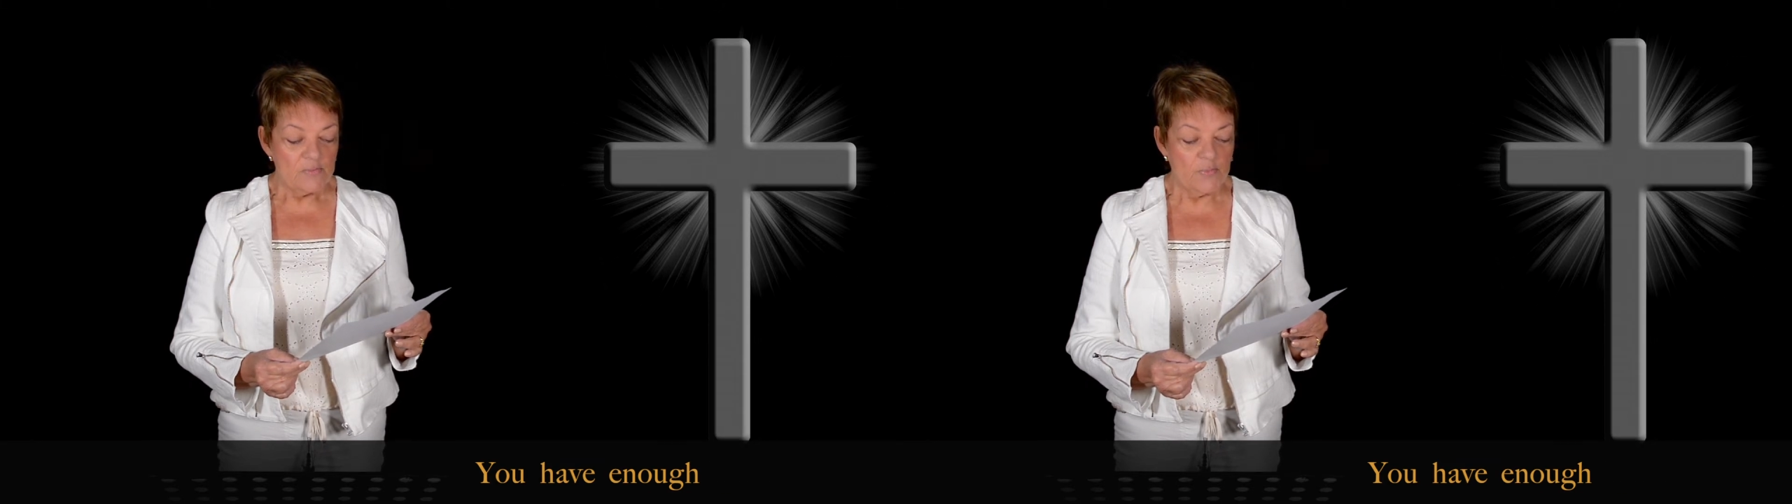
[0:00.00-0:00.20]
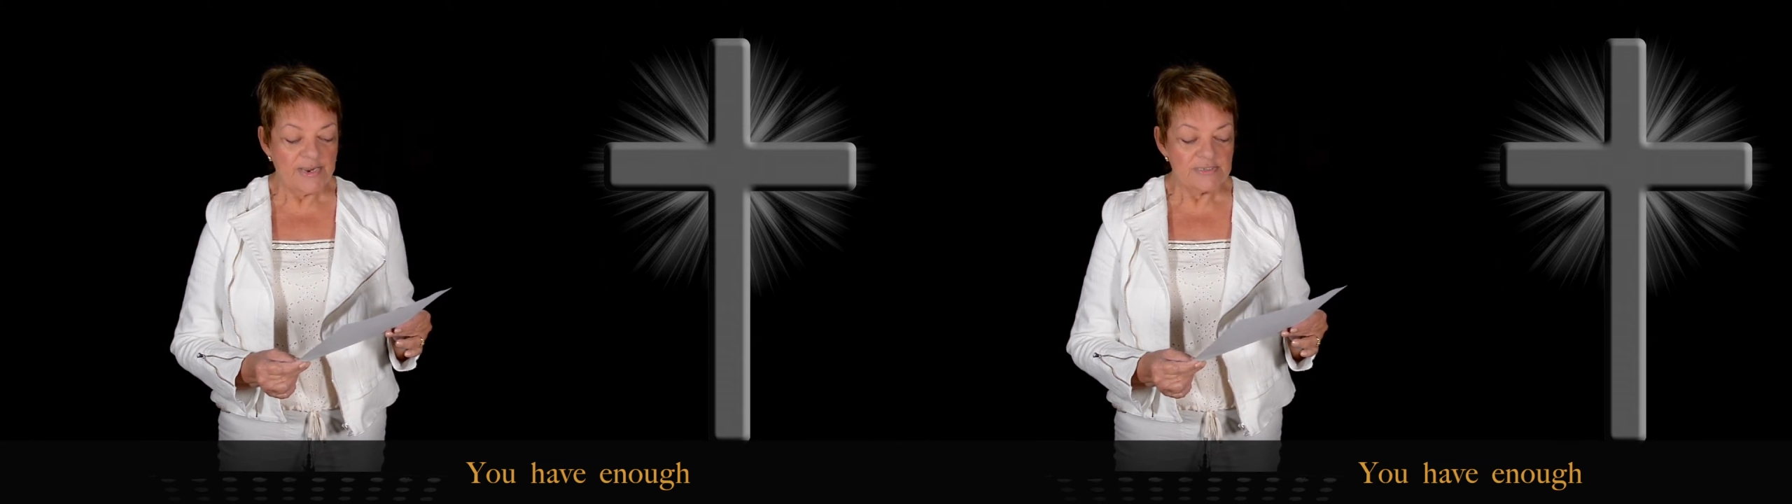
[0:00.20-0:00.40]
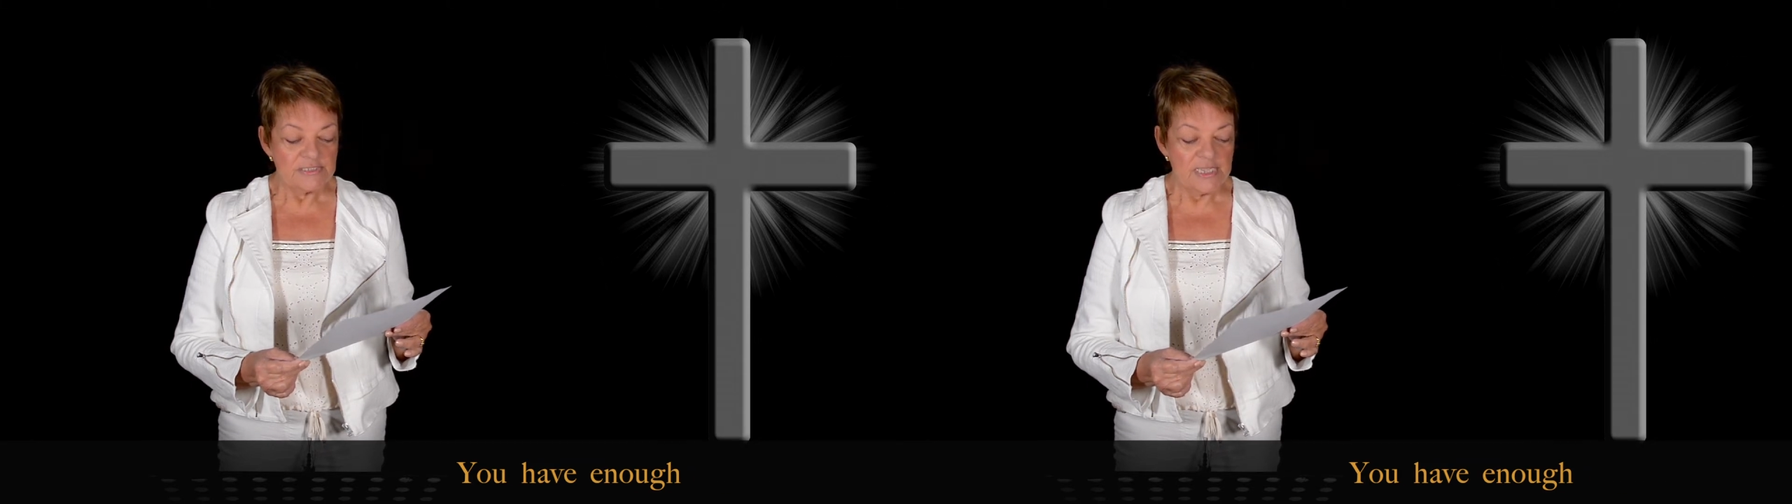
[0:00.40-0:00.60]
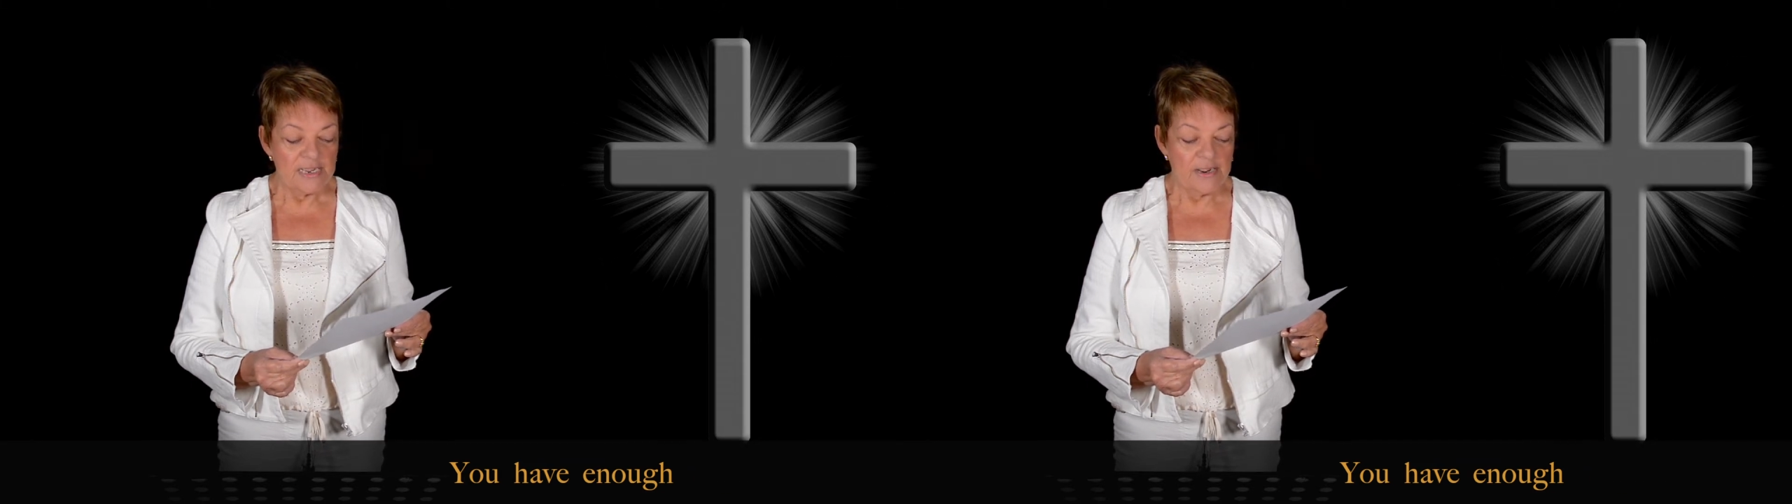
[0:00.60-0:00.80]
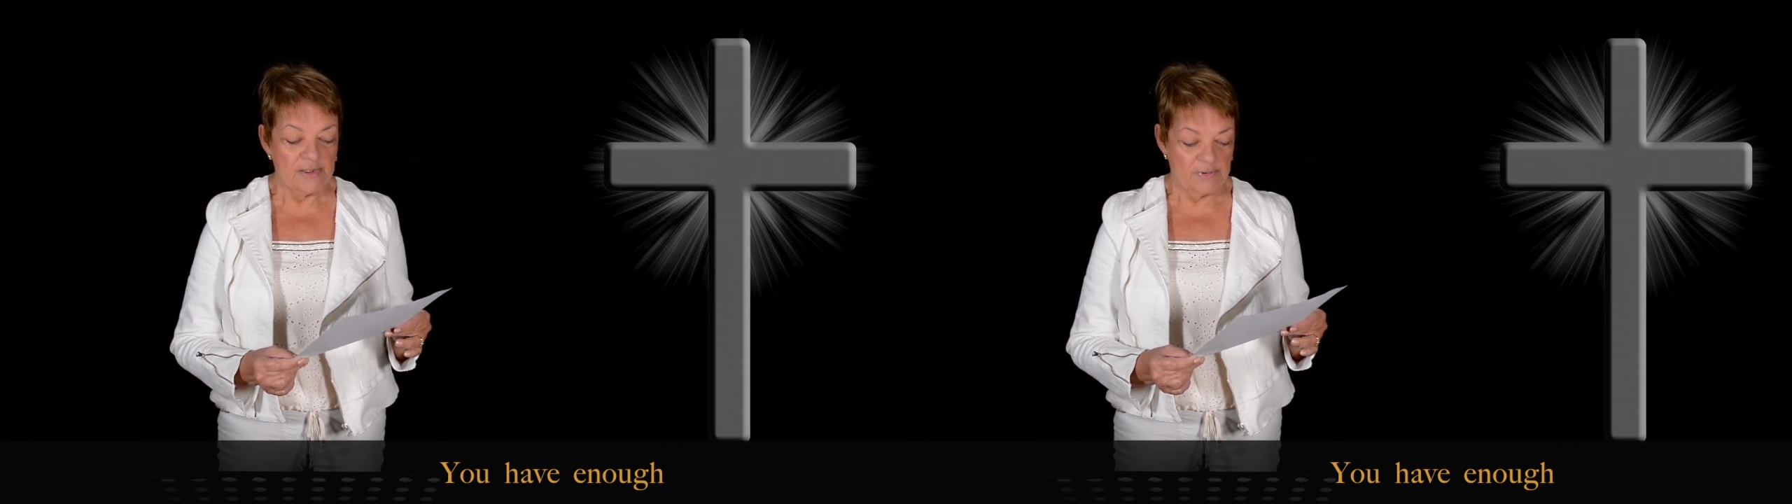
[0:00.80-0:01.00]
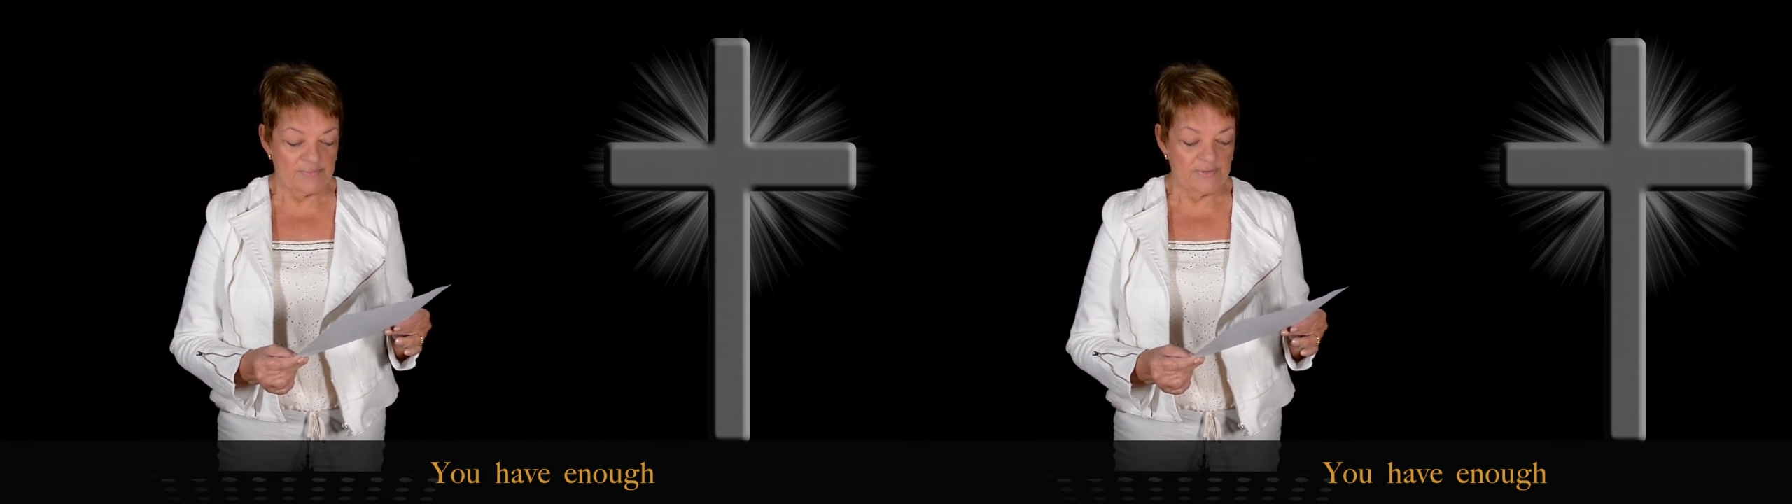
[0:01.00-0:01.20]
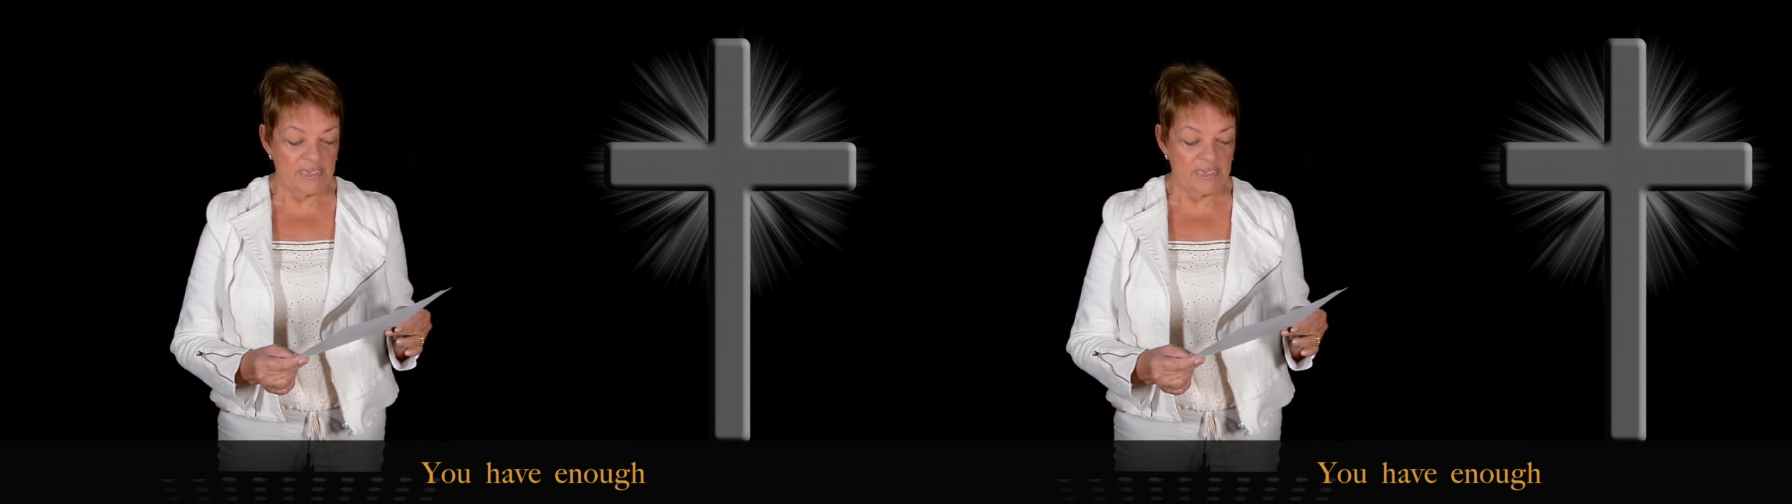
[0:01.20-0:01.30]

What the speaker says: Once there, however,